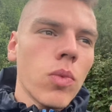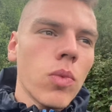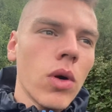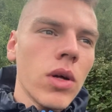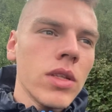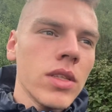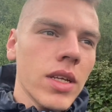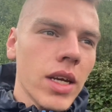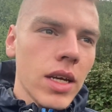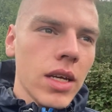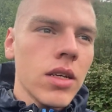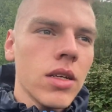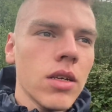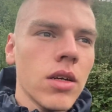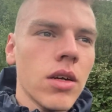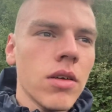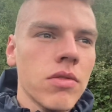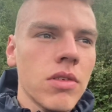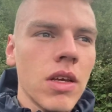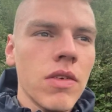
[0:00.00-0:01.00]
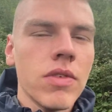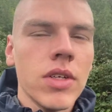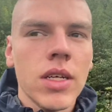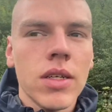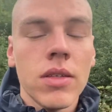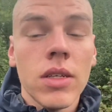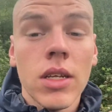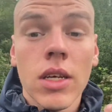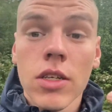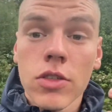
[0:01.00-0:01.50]
one day of giving
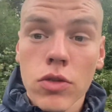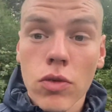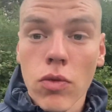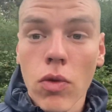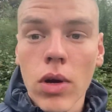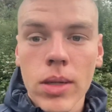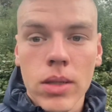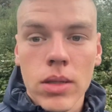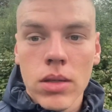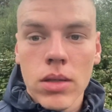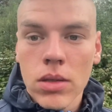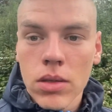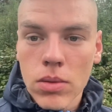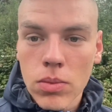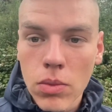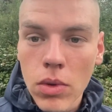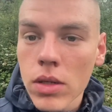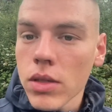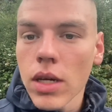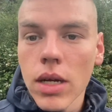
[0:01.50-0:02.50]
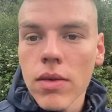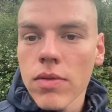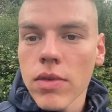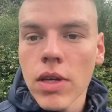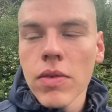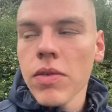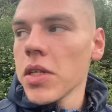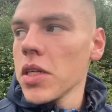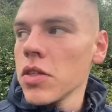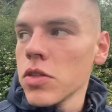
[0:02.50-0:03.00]
in is all right. One day of
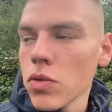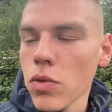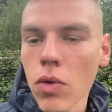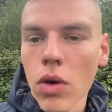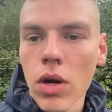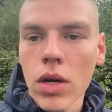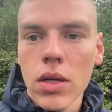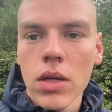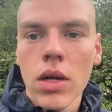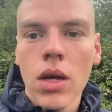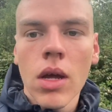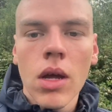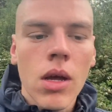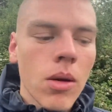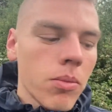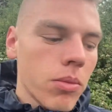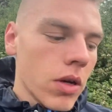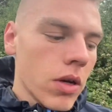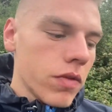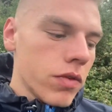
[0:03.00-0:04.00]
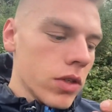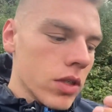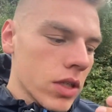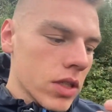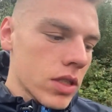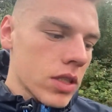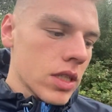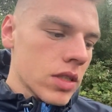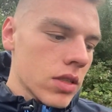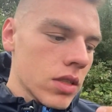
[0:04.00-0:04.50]
giving in is all right. But if you
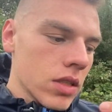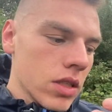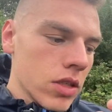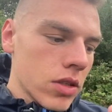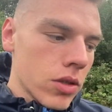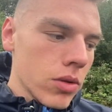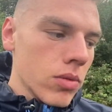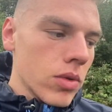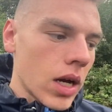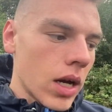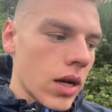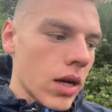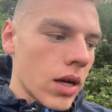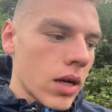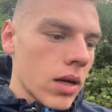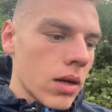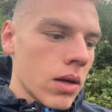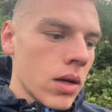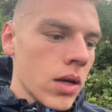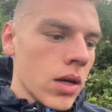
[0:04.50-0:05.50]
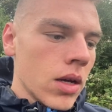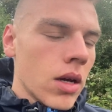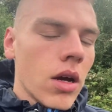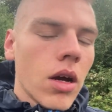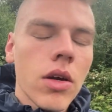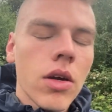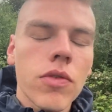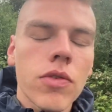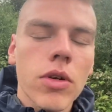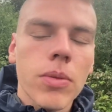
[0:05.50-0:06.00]
consistently do that
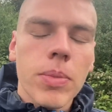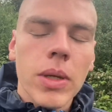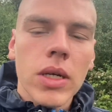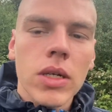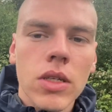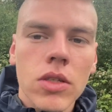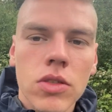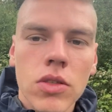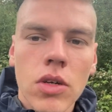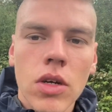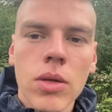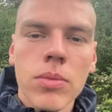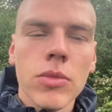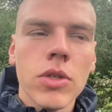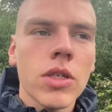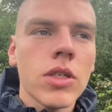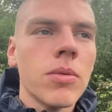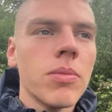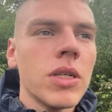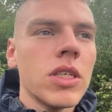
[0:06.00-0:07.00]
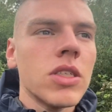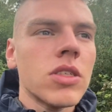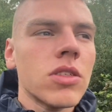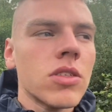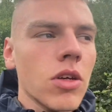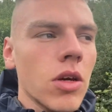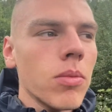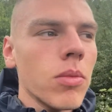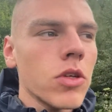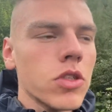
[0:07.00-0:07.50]
over a period of time, you're going to be
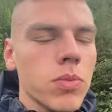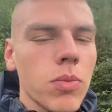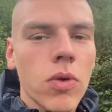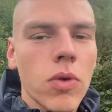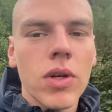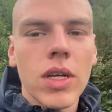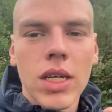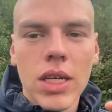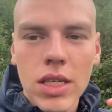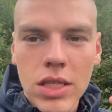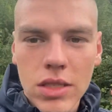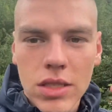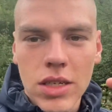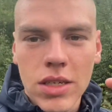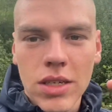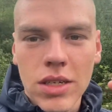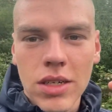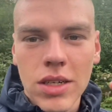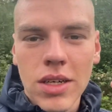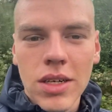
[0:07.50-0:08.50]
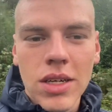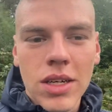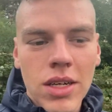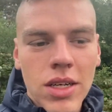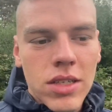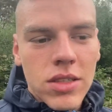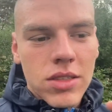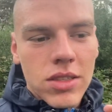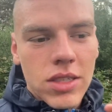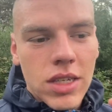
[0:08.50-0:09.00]
so much more easier
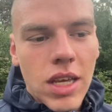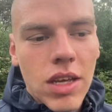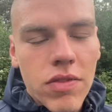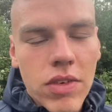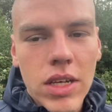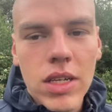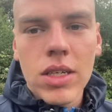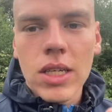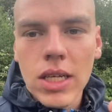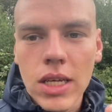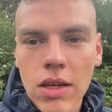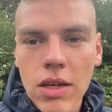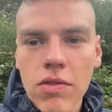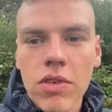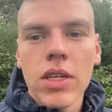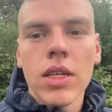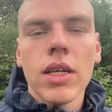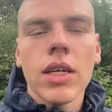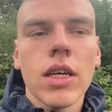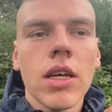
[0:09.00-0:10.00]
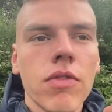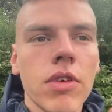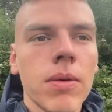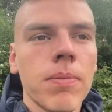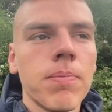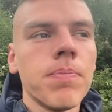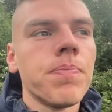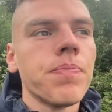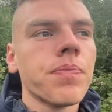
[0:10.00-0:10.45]
to give in and give in and give in.